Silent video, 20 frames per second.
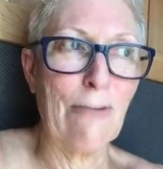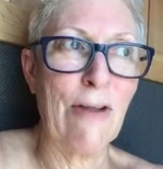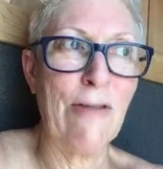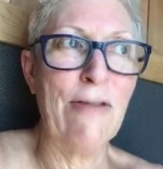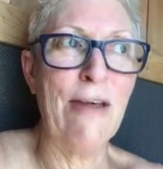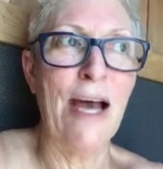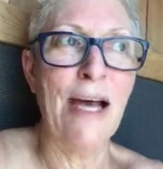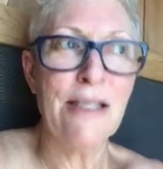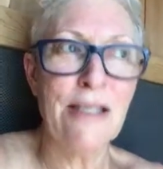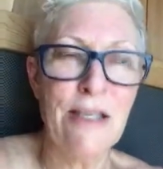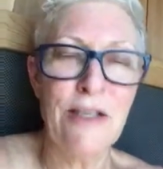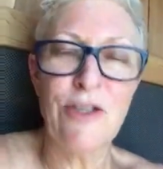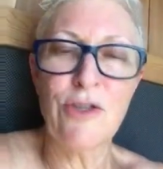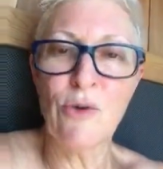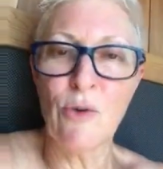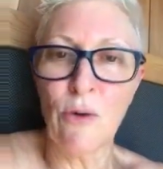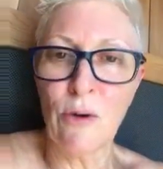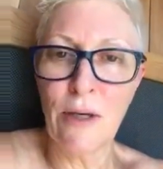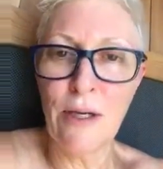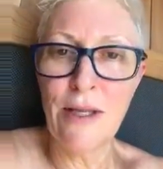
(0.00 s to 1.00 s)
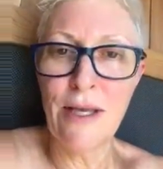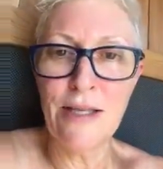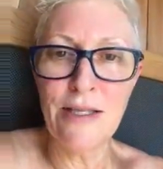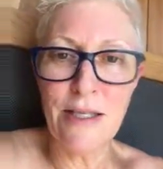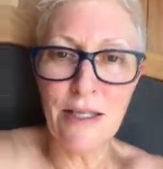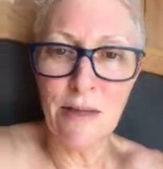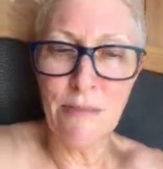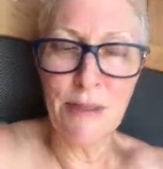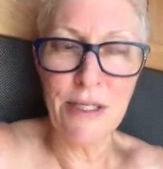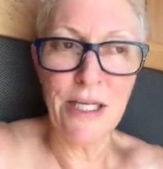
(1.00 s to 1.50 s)
that's a story,
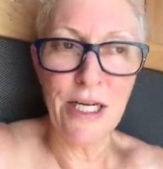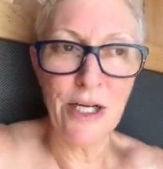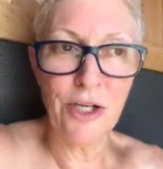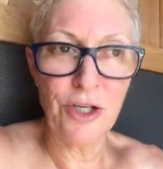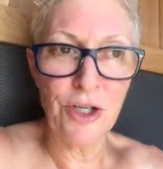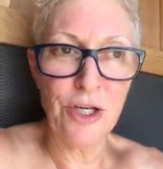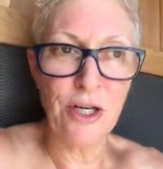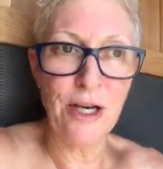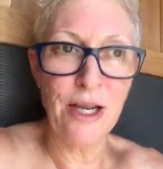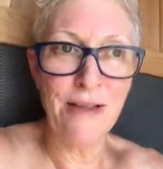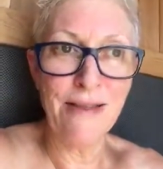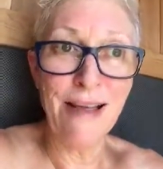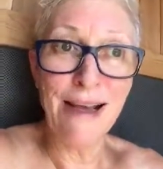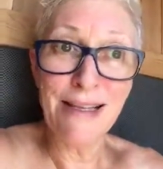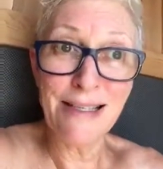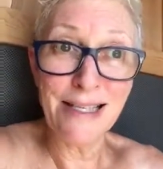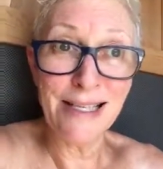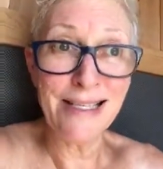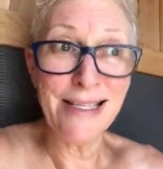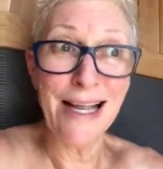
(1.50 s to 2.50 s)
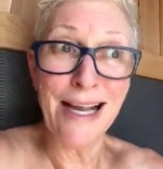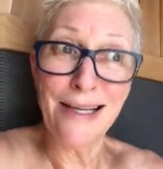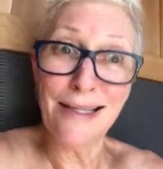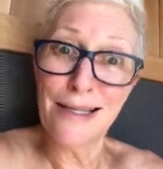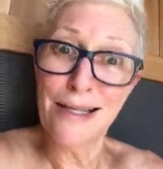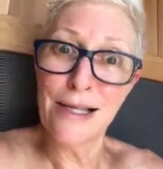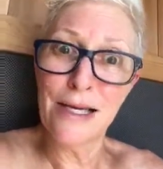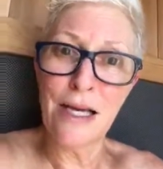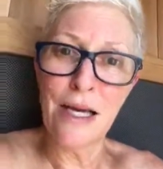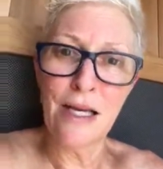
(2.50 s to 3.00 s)
that's a limitation, and that's
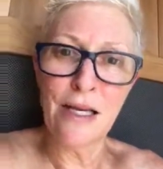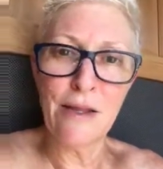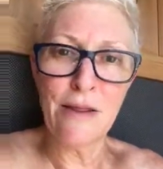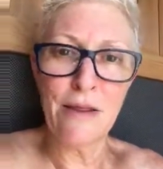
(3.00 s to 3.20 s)
exactly the kind